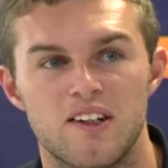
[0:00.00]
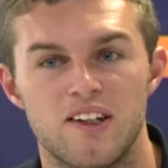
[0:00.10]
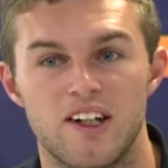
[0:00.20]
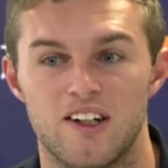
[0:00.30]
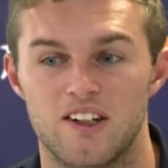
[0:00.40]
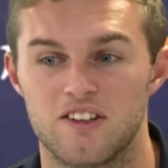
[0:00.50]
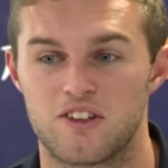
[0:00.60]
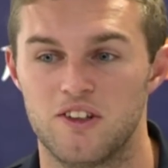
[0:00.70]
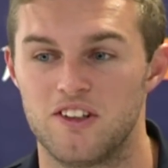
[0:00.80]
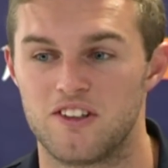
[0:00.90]
Yeah, oh, it's
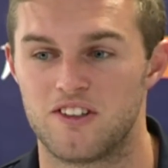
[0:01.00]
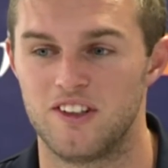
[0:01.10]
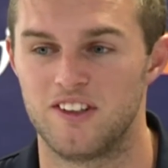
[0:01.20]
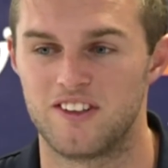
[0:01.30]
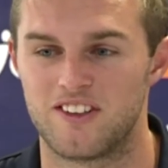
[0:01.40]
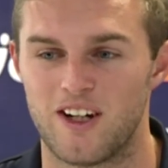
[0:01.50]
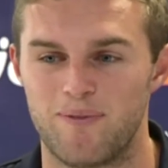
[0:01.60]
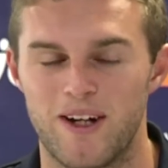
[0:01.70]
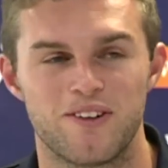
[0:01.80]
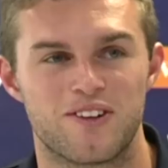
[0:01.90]
good. It's a tough
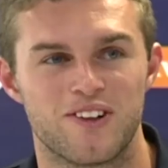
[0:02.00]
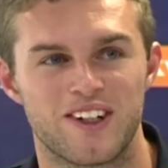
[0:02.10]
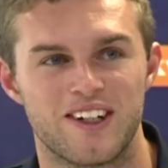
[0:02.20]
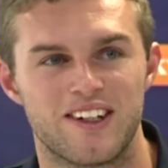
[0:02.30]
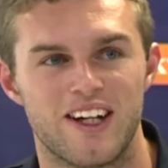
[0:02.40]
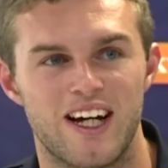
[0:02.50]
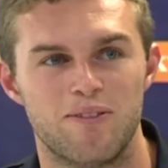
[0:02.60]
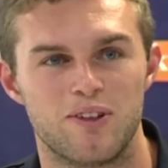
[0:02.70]
battle to try and get a game.